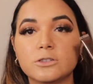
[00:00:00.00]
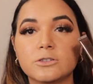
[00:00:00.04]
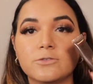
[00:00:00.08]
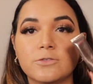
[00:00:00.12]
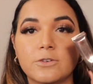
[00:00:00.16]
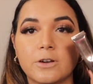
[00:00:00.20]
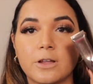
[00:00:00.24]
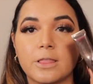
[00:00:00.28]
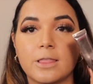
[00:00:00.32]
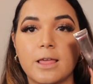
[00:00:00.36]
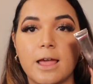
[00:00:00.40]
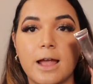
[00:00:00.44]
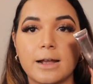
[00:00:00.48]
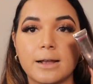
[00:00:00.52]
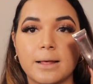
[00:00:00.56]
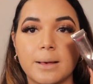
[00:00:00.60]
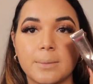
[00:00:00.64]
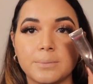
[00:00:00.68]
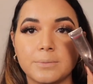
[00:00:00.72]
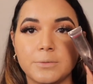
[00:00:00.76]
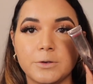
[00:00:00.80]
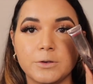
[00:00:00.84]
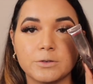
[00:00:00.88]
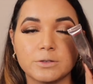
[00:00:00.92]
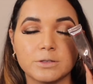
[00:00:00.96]
For that,
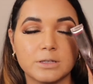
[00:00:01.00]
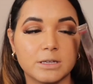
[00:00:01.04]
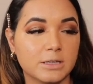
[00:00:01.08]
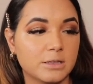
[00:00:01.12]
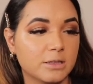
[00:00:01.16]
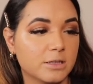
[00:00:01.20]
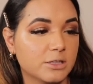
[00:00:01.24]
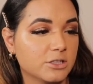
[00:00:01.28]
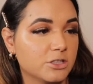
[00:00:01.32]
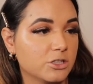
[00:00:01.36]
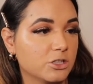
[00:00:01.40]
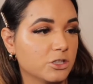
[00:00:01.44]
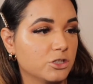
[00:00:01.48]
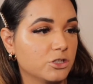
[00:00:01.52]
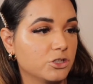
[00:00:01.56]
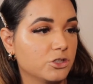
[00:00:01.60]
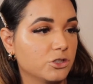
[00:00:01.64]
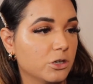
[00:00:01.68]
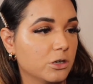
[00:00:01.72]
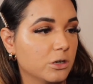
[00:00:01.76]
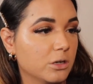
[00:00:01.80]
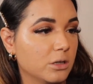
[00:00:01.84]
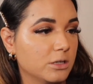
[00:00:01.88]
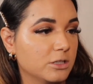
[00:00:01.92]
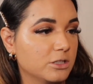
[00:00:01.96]
I'm using this
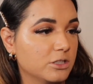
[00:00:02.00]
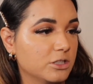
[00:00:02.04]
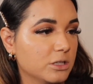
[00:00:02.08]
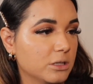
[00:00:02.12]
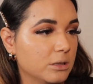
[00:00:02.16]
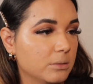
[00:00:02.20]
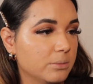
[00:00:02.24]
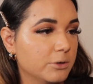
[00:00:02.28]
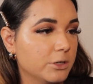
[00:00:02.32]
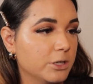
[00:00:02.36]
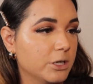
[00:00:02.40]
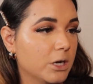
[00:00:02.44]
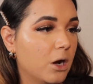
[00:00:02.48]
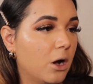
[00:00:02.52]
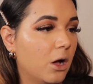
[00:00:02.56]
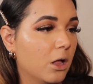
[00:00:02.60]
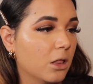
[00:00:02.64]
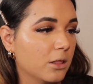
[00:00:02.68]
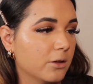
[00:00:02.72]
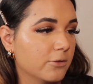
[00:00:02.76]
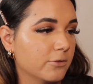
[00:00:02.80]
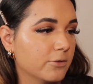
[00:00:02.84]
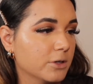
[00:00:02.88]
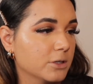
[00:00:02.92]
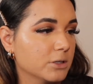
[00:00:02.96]
Charlotte Tilbury
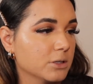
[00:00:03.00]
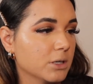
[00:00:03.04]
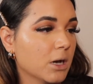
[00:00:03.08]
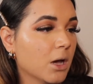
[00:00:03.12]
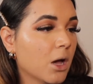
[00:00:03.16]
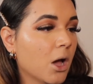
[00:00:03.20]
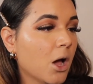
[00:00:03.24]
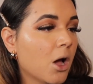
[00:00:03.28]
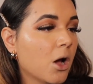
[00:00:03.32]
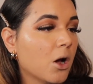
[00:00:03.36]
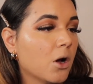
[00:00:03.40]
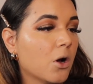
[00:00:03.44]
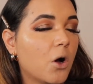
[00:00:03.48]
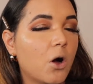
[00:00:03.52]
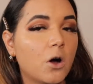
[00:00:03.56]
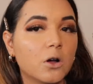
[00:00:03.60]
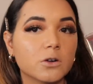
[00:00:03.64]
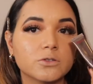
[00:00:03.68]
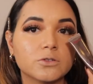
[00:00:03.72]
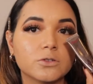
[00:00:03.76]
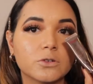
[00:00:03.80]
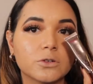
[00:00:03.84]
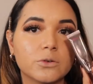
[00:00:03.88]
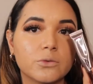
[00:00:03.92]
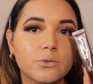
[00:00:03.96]
Hollywood
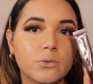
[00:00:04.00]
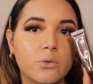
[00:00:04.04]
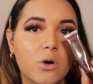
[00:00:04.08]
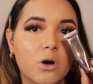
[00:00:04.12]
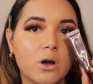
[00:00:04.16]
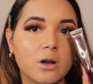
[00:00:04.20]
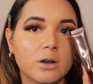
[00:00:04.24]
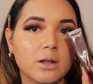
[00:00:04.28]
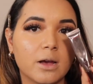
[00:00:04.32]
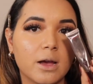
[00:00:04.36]
contour wand.